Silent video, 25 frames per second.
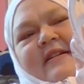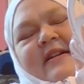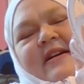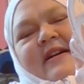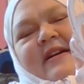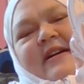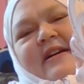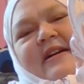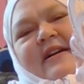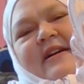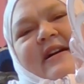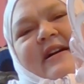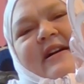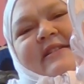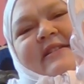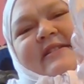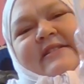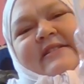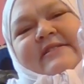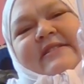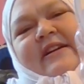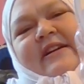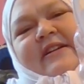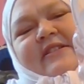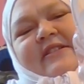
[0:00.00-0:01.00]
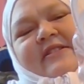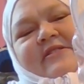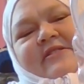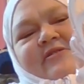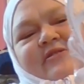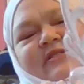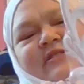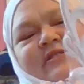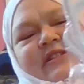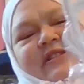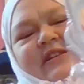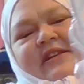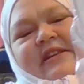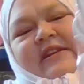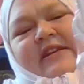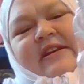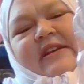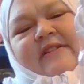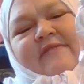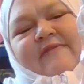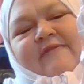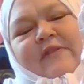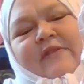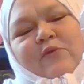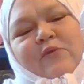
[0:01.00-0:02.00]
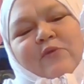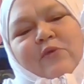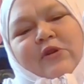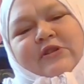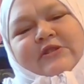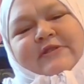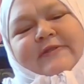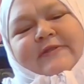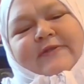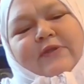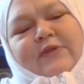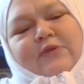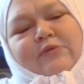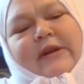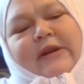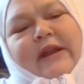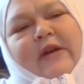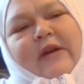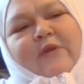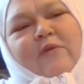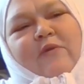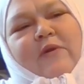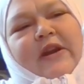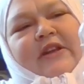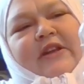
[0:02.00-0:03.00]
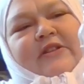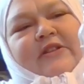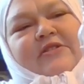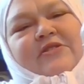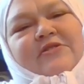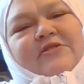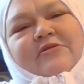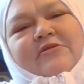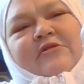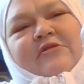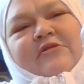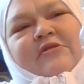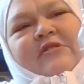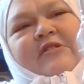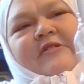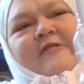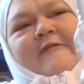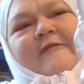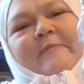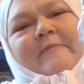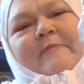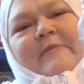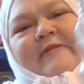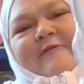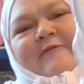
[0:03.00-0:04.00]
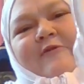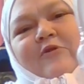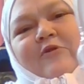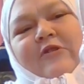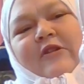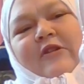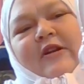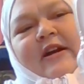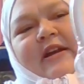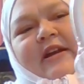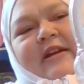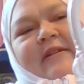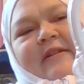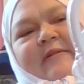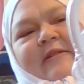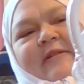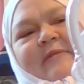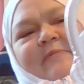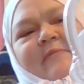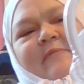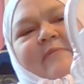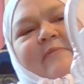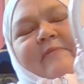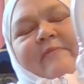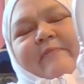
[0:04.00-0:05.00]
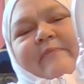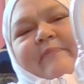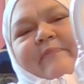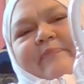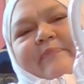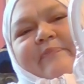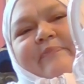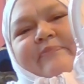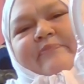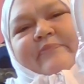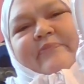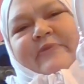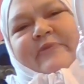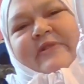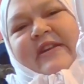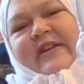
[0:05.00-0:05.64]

I decided to see if it works for what I want it to do before I get